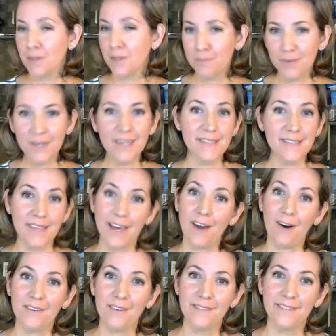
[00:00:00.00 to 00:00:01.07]
the book is
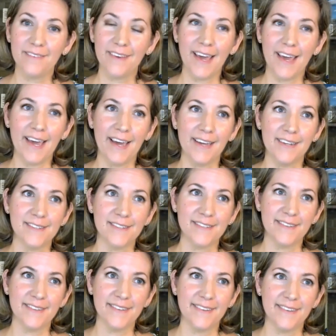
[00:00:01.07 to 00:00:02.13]
there and
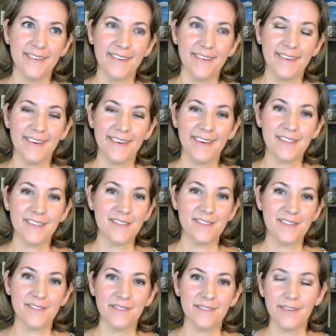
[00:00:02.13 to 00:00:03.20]

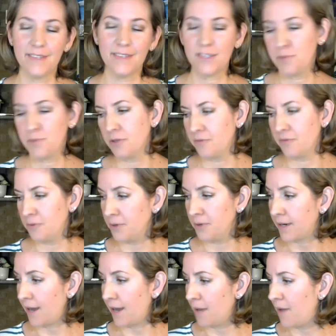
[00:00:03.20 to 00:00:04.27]
it's a beautiful
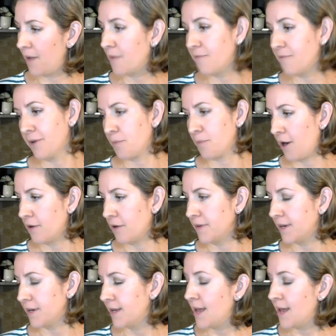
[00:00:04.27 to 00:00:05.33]
book. I'm very proud of
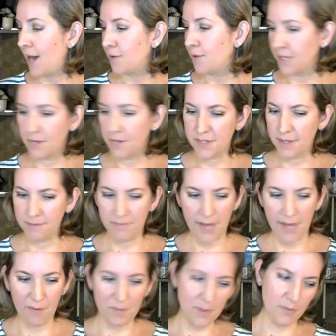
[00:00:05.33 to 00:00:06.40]
it. I would love to
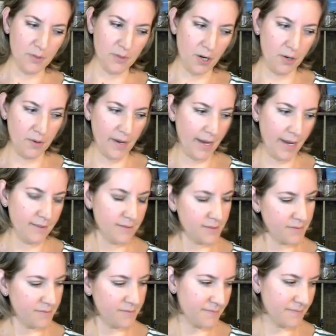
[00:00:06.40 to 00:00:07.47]
have people go and
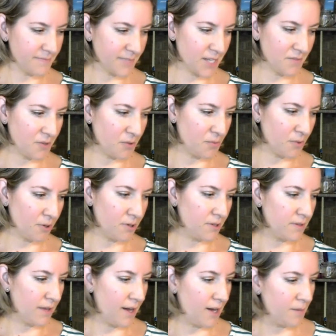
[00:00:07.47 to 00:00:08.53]
give it a
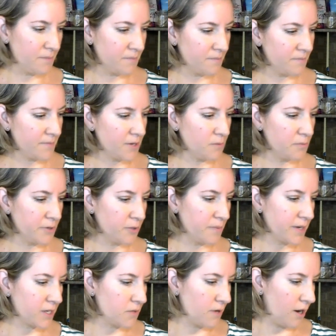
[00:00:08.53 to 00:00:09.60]
whirl. It will
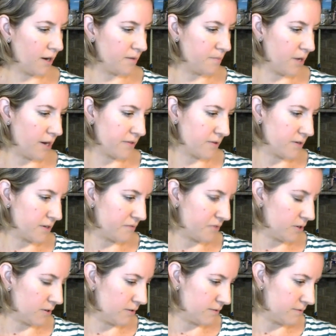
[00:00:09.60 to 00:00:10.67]
make you hot and bothered if
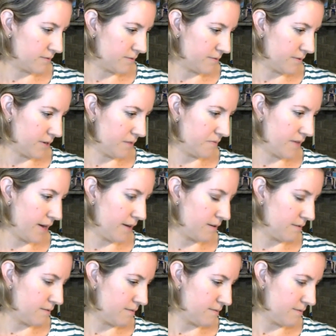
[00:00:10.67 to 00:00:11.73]
you're of that
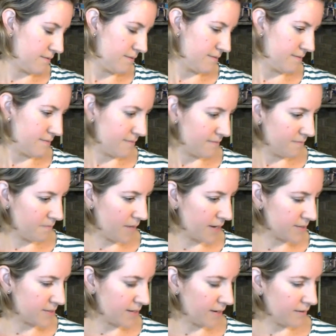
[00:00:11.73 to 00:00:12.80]

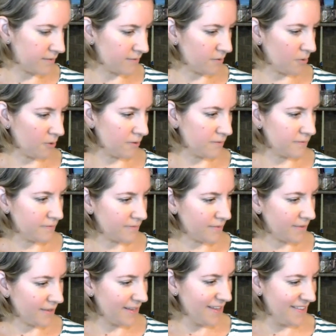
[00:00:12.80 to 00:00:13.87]
mindset or
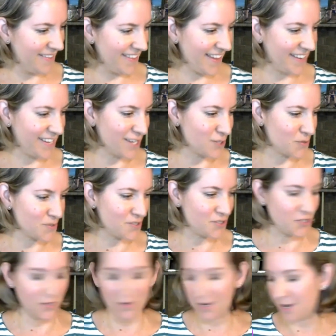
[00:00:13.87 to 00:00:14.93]
that interests
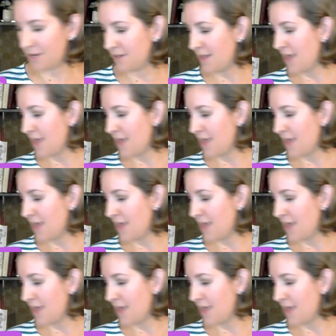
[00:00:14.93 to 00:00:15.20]
you at all.